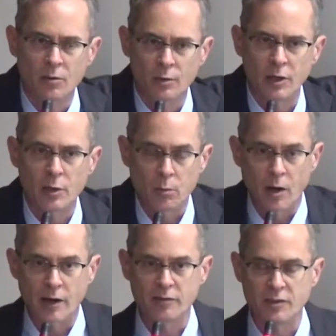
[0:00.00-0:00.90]
really
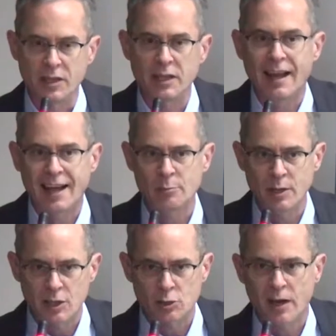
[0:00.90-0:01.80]
one of the
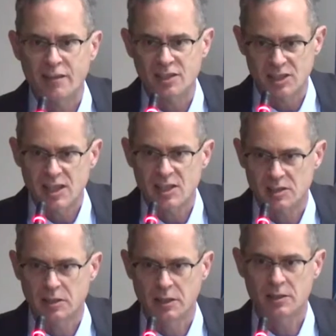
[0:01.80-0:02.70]
administrative
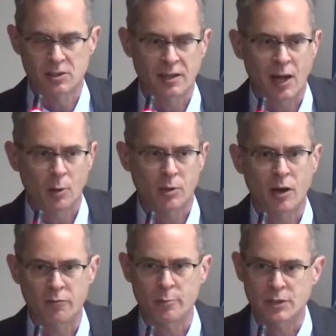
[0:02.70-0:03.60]
assistants to help
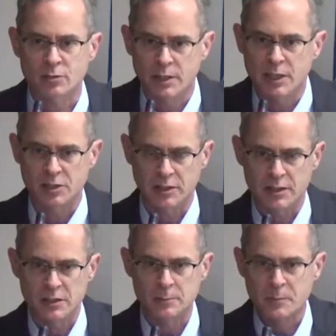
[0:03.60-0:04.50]
governments reach
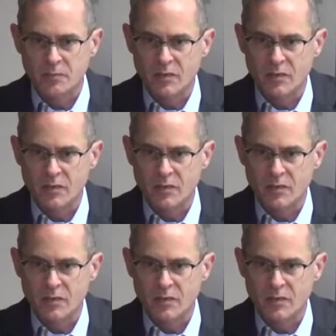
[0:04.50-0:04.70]
these.